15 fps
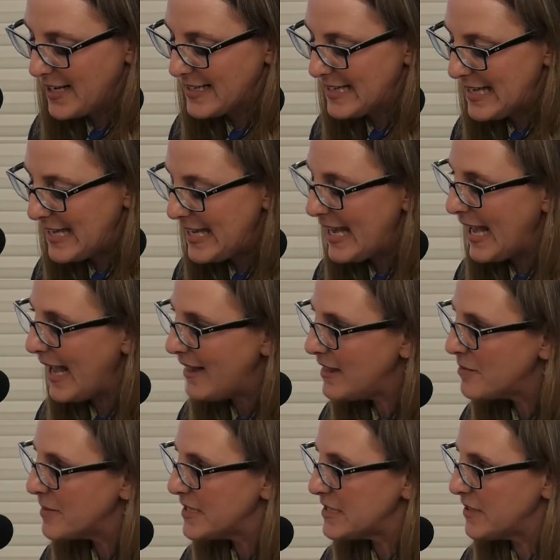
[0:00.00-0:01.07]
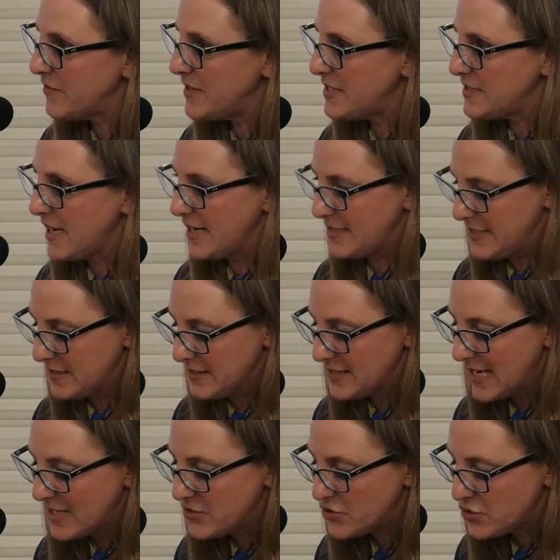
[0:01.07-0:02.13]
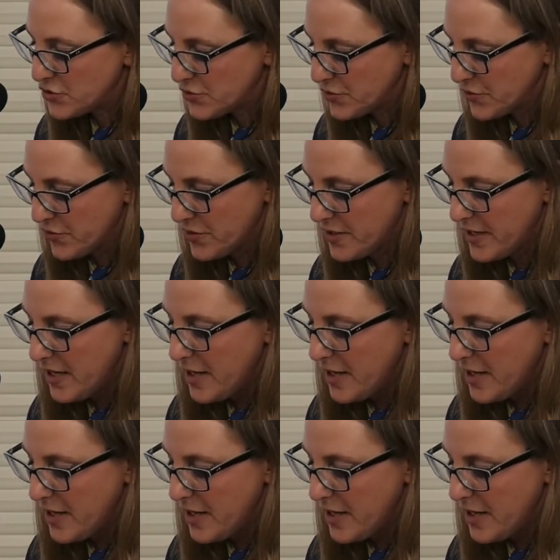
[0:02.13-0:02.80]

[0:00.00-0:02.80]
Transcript: a key element of these ideals as truth,